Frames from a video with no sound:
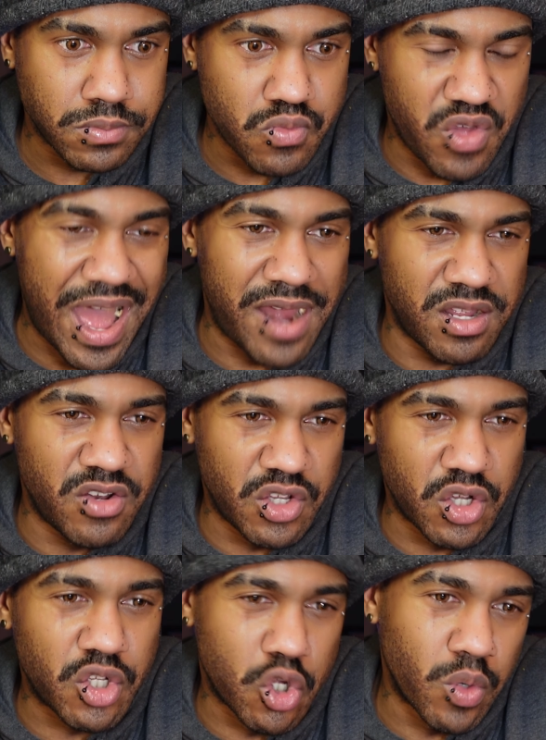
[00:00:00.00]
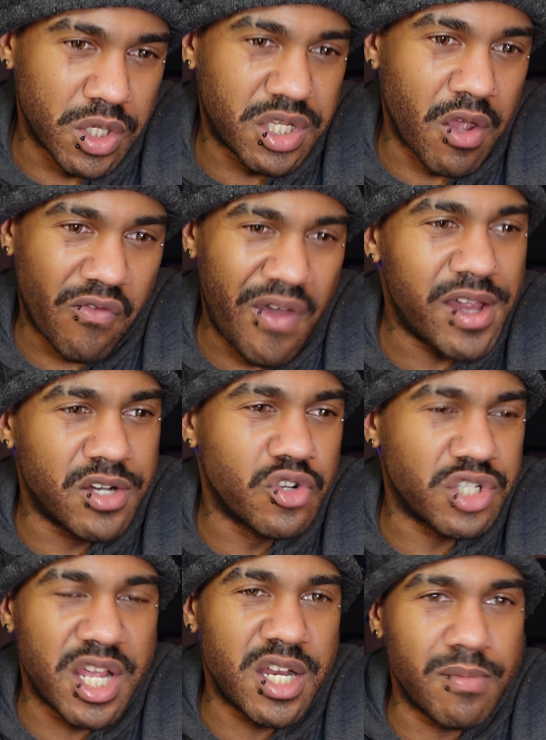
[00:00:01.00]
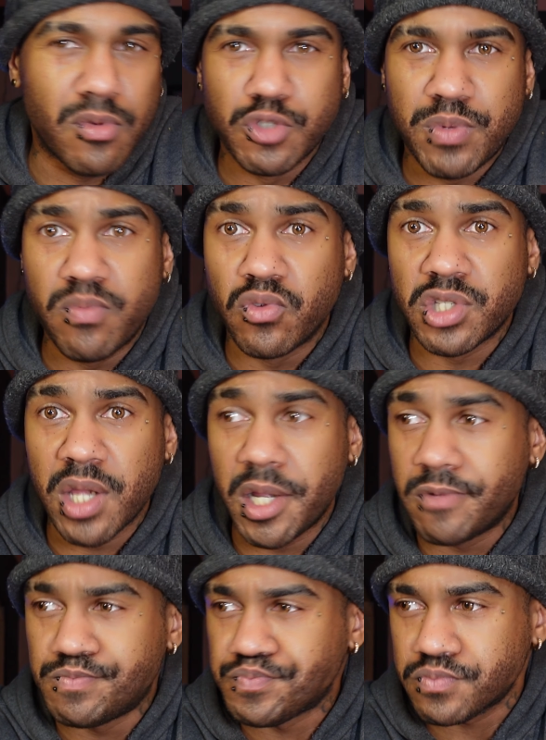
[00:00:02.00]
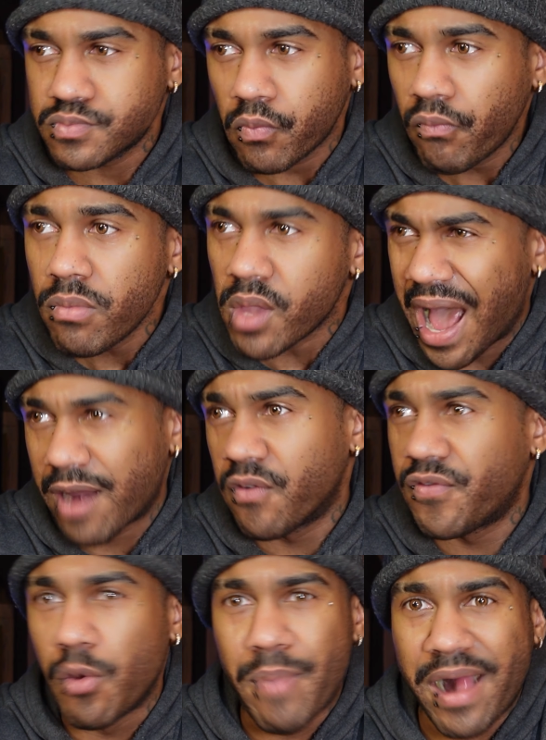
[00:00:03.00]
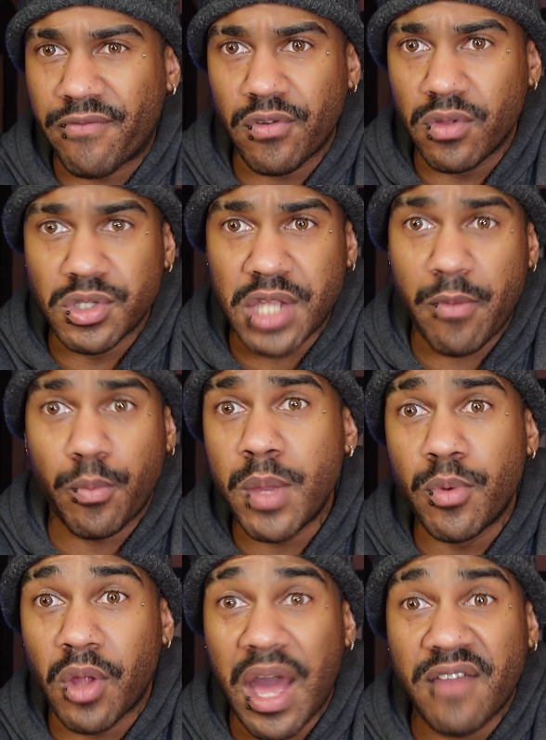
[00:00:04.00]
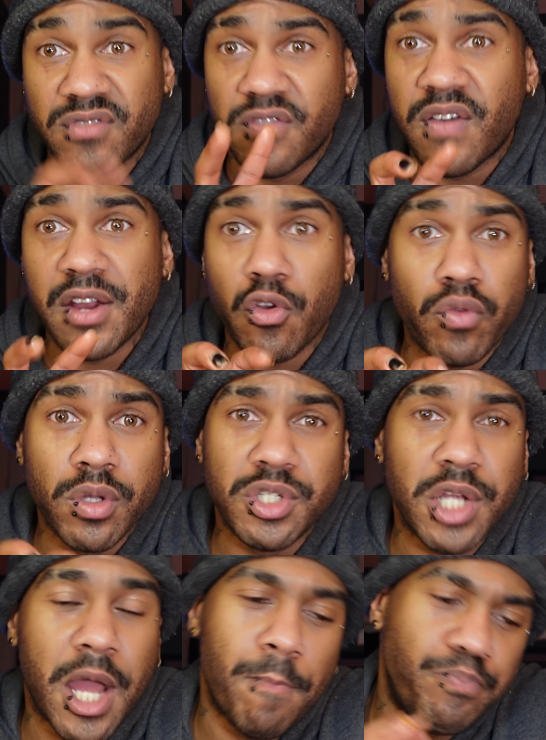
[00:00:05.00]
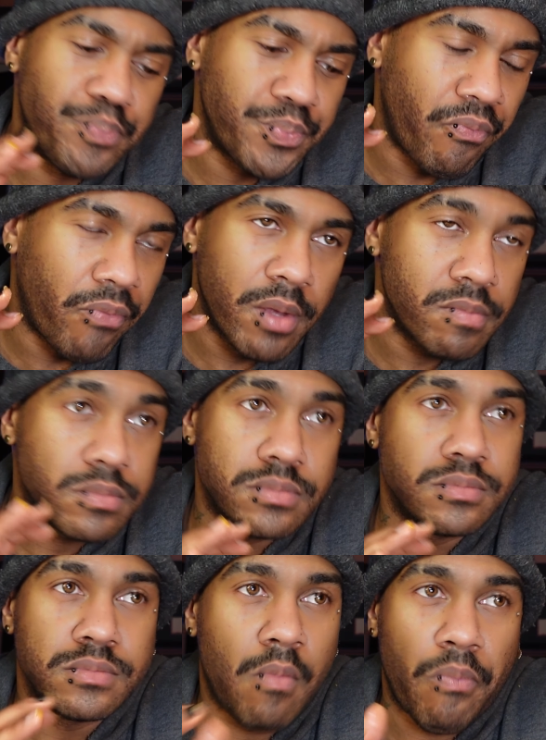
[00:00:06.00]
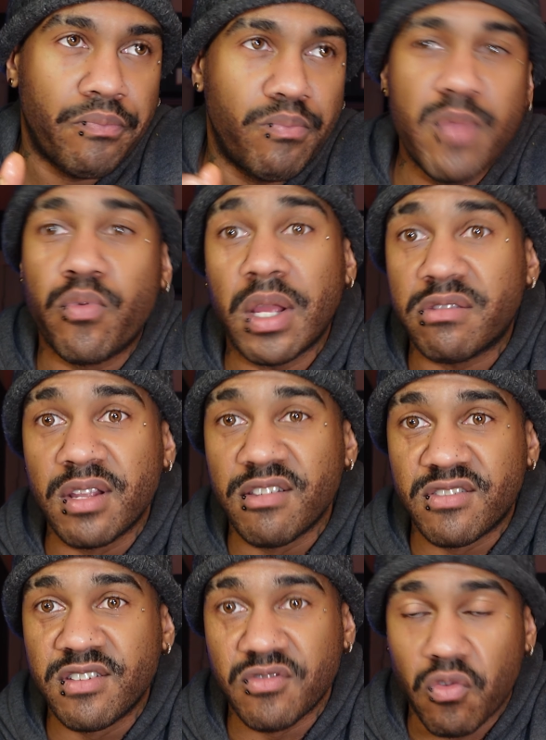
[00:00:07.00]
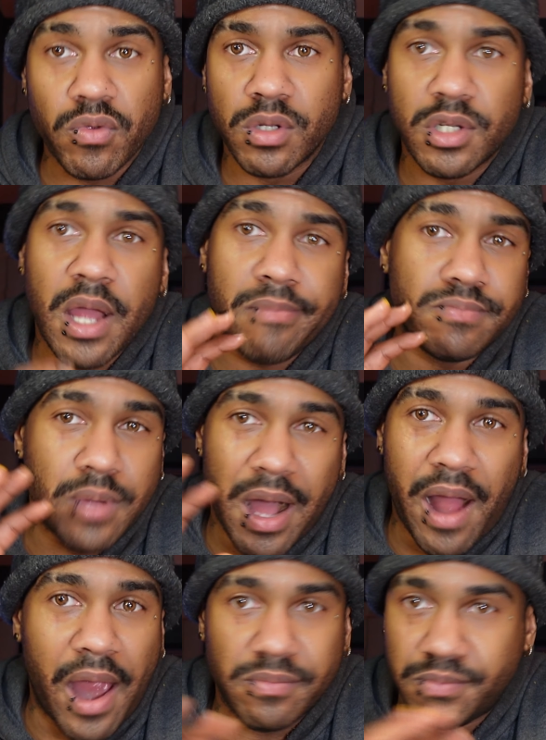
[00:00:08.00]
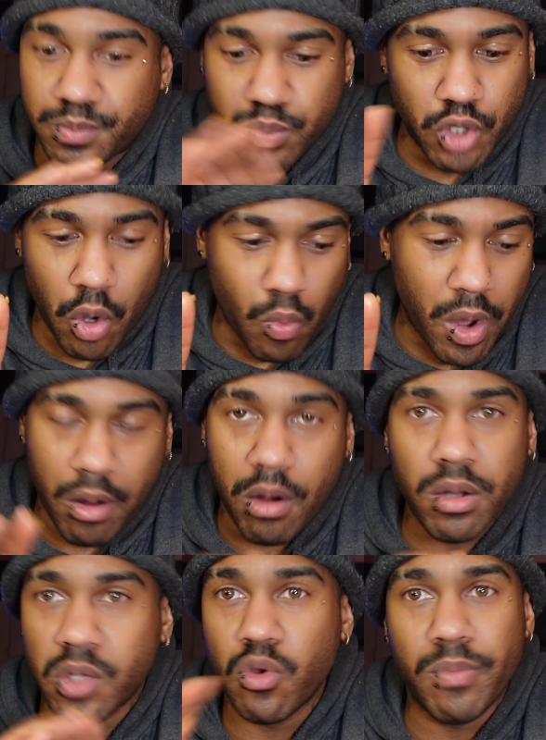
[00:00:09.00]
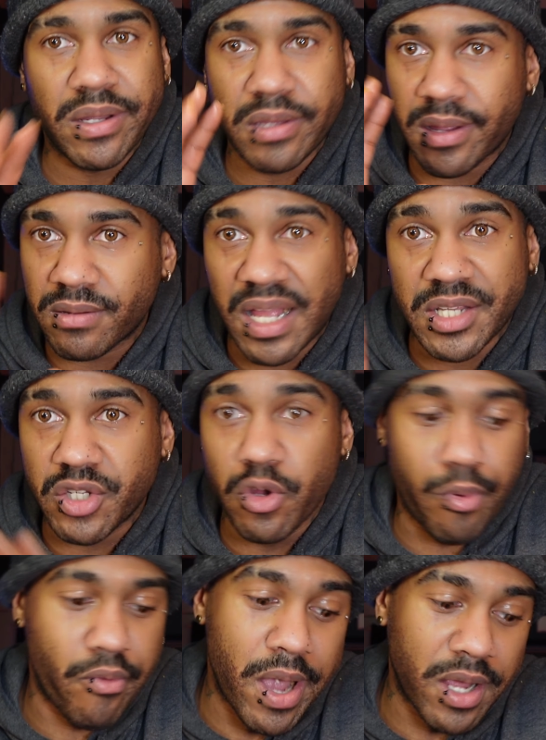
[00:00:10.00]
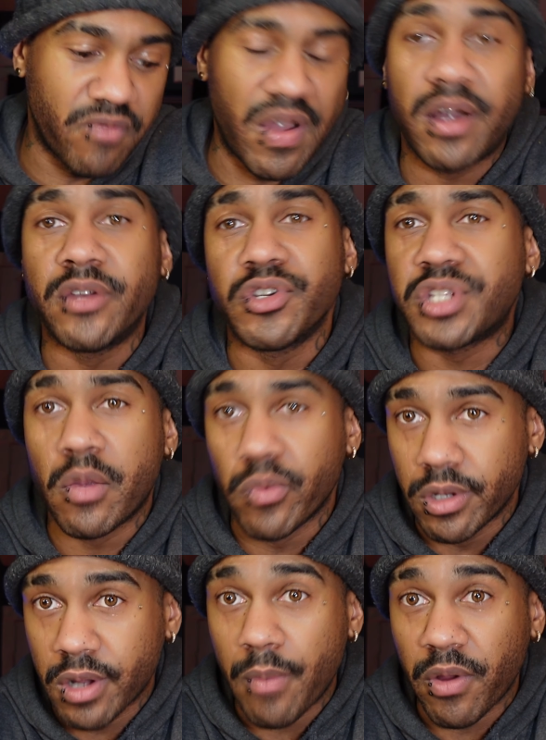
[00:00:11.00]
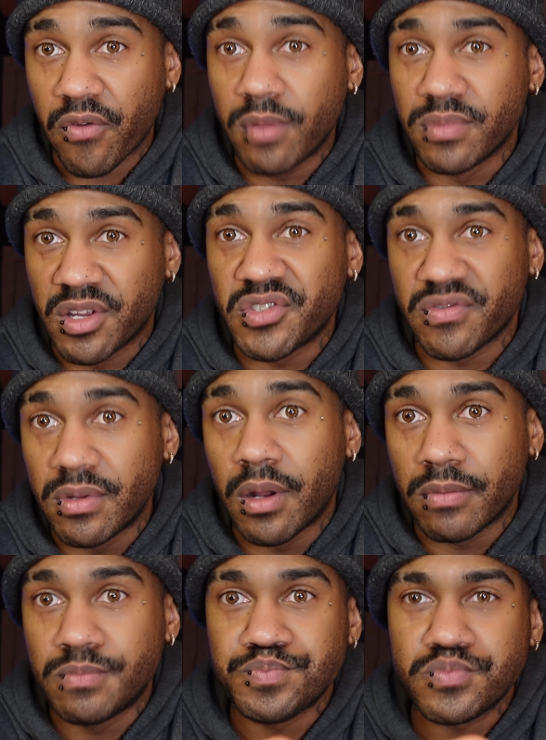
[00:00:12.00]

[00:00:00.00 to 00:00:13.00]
that in and into itself, I understand that most people say, I don't feel bad for those type of people that have to find a real job people that think this isn't a real job, I, I don't want to argue about that. That's your prerogative. I understand where you're coming from because, you know,